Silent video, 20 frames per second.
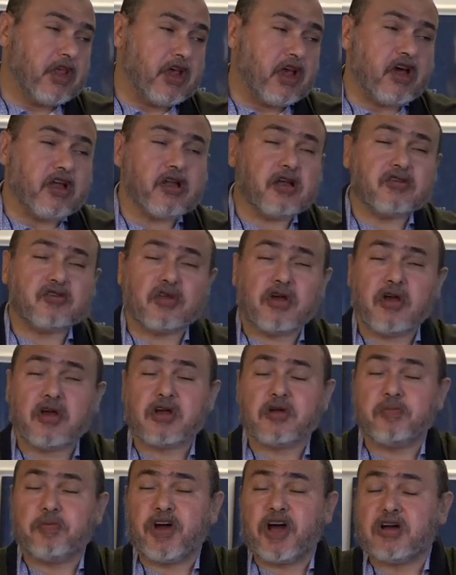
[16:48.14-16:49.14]
And I'll
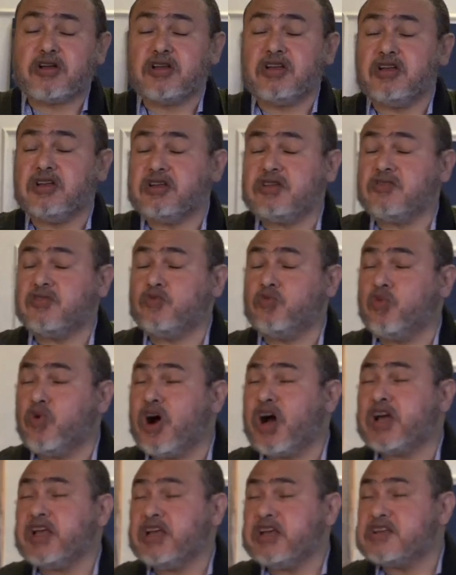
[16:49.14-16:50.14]
talk about
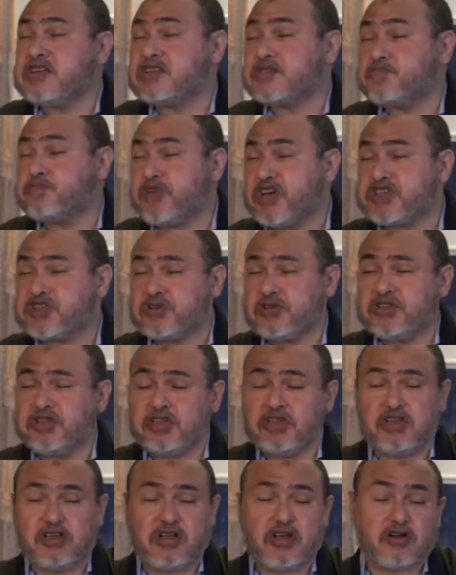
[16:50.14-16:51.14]
why
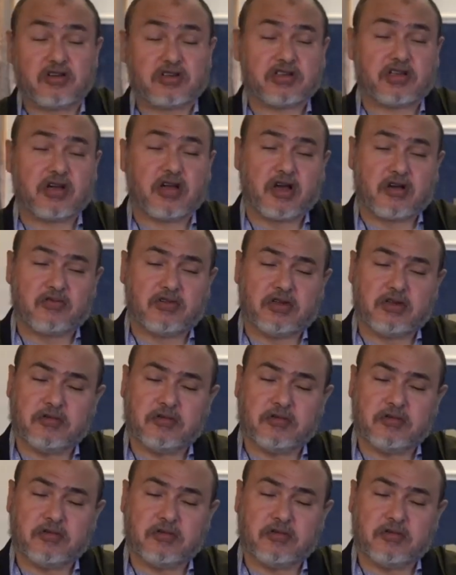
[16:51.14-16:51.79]
especially in our time.